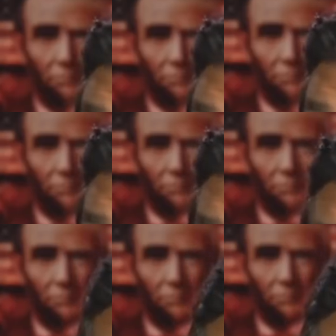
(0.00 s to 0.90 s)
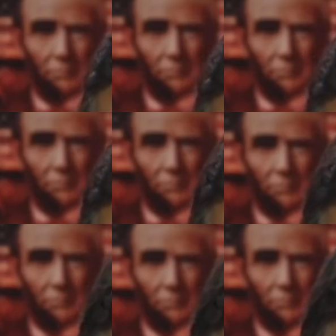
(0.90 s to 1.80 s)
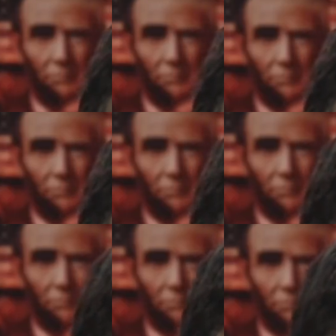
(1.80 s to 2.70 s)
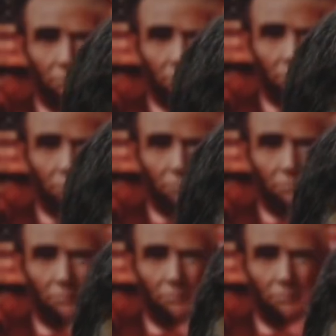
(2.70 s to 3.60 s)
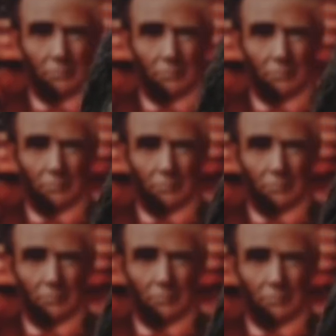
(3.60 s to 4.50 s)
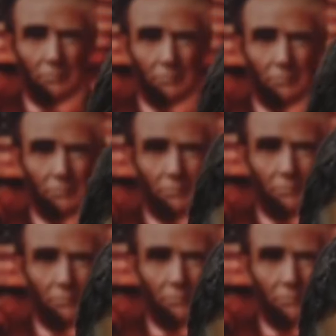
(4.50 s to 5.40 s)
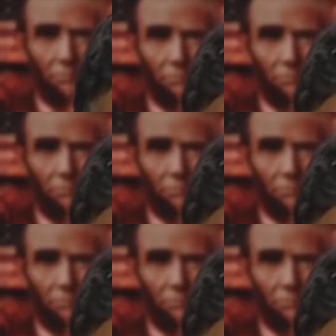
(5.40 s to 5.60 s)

The person shown says nothing.